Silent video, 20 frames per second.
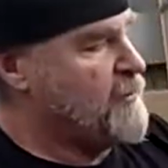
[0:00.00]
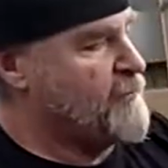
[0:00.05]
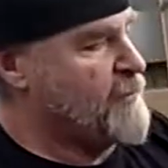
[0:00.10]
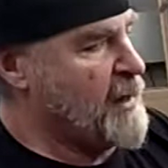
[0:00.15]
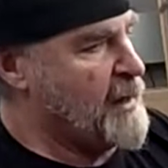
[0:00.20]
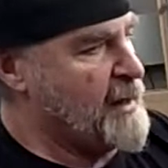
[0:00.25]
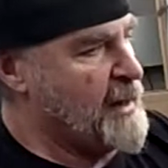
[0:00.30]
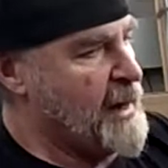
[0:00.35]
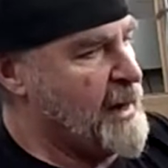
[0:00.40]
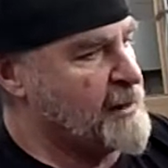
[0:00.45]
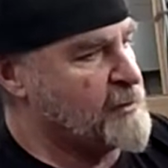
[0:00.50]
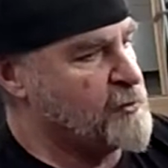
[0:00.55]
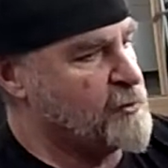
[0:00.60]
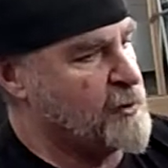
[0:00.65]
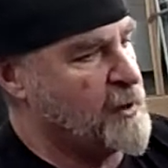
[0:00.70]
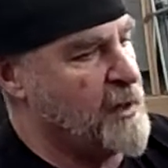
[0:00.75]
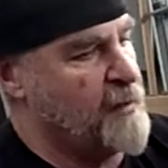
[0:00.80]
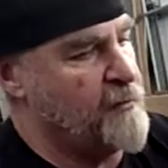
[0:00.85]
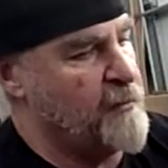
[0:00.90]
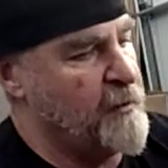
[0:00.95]
you've got an axle
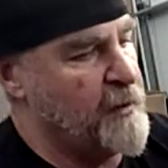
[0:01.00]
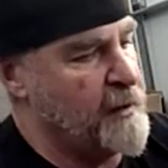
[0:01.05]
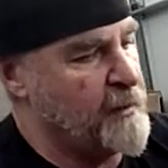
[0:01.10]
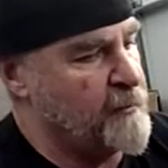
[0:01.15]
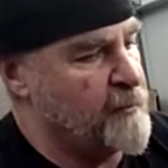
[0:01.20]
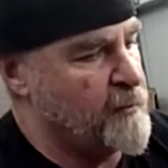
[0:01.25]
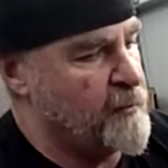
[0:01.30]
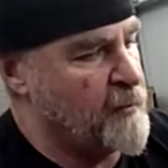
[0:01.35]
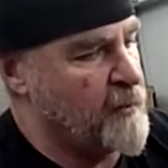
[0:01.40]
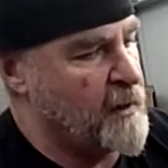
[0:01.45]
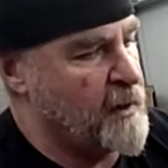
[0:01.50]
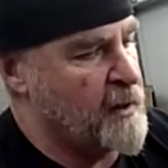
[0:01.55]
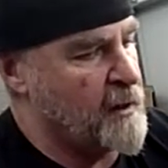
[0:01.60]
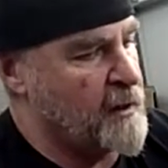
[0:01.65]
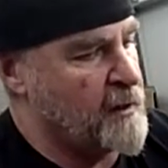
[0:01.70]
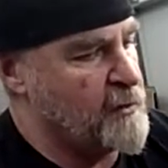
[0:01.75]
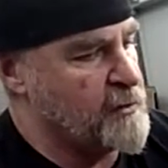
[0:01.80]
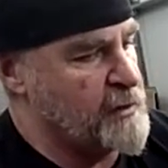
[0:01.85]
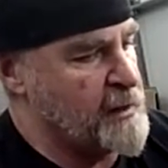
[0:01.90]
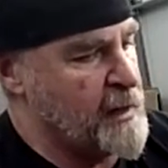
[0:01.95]
cover that
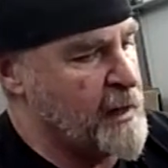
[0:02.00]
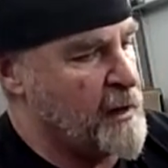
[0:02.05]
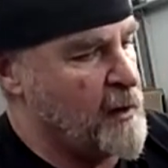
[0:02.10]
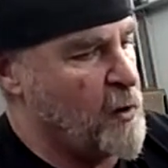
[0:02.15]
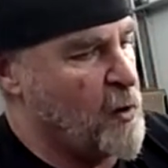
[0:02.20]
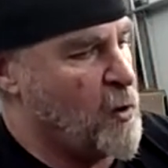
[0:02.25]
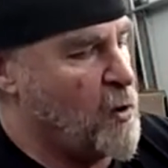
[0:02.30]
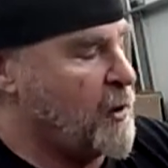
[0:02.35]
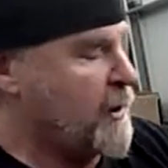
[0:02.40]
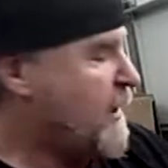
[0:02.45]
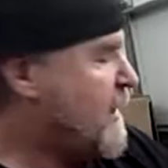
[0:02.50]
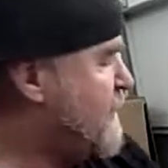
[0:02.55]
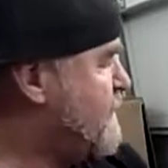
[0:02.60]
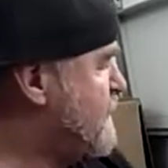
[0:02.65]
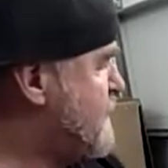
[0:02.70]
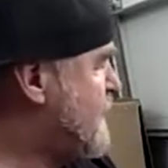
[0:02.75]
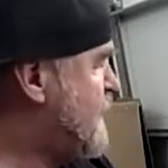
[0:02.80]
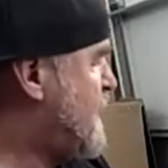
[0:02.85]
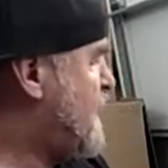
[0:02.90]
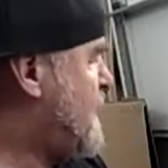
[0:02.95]
goes in that hole and covers